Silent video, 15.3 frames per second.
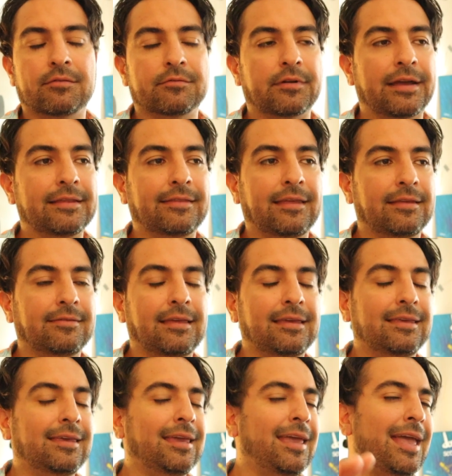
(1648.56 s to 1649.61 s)
right? They, they
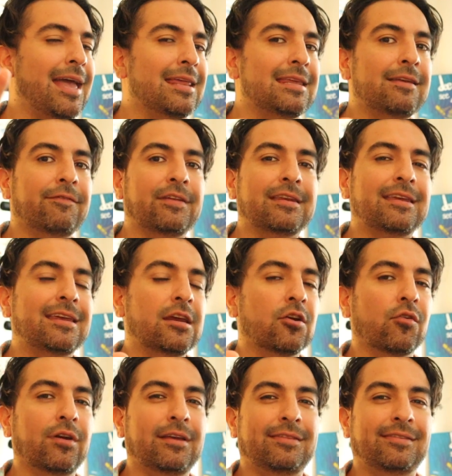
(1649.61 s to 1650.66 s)
can't even
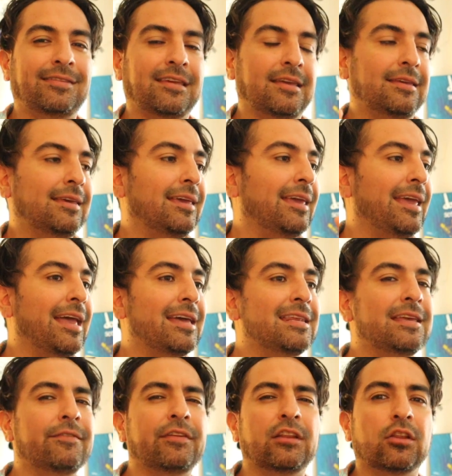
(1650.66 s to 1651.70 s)
hear it. They can't
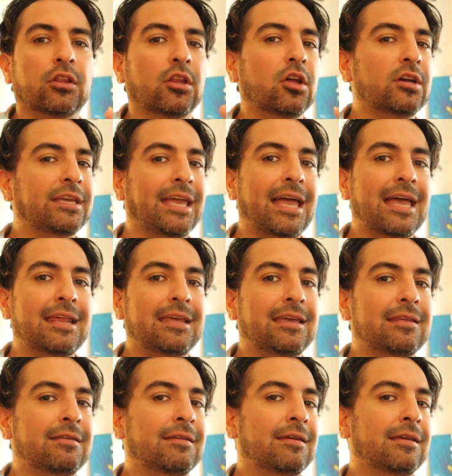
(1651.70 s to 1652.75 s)
even look at
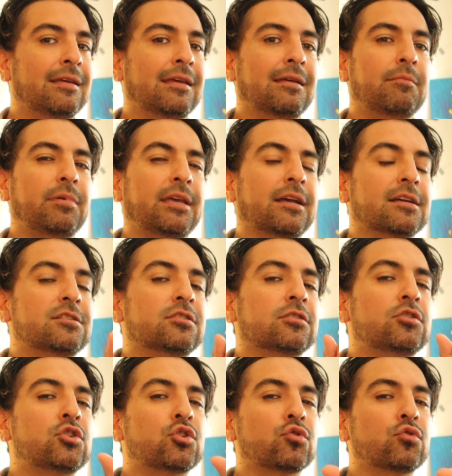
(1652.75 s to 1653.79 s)
it because the
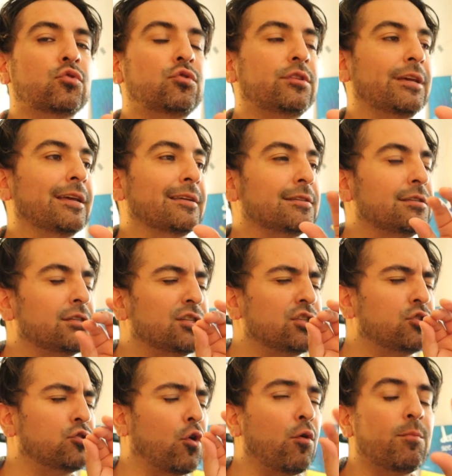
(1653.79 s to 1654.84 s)
truth is
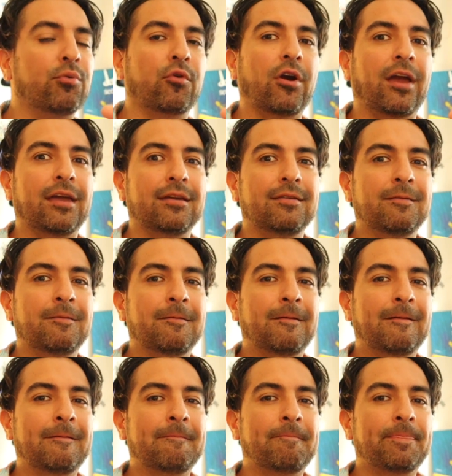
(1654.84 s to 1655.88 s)
so bright
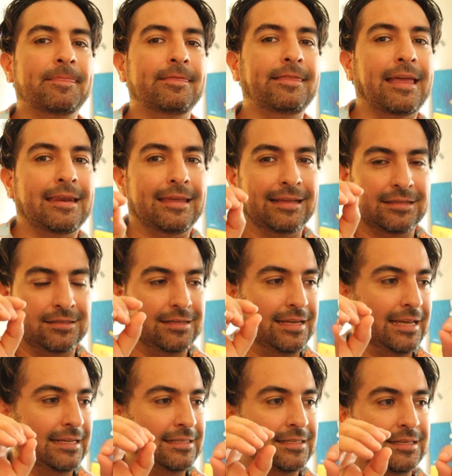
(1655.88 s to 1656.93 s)
that it
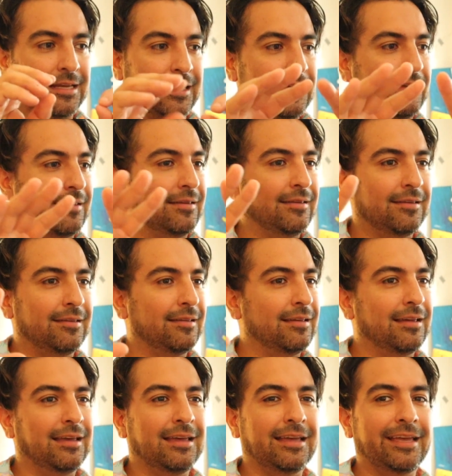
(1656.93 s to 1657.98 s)
it's like
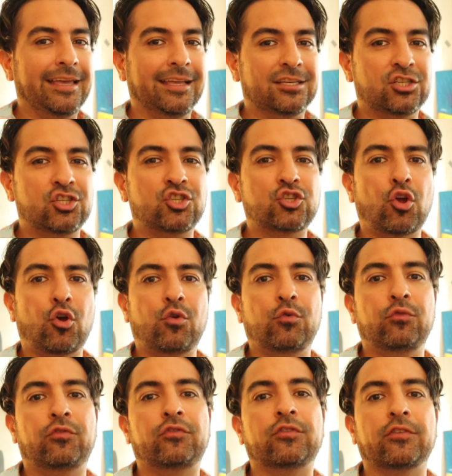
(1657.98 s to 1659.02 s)
it
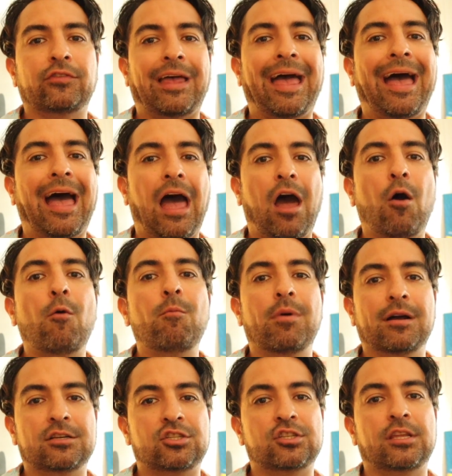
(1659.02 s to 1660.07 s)
shows just how
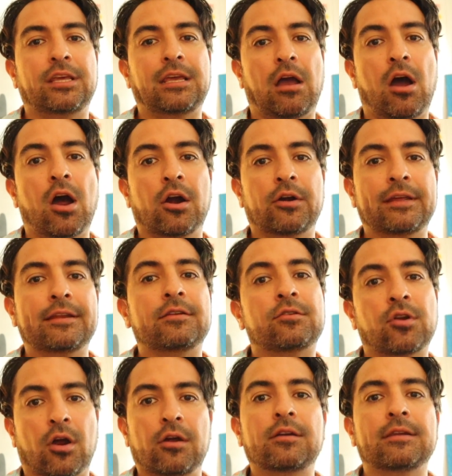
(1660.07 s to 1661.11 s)
much they are in
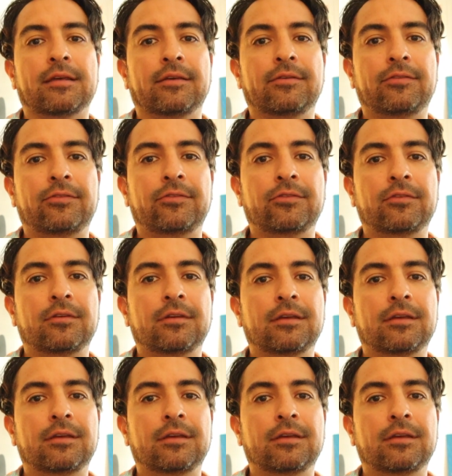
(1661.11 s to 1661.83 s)
darkness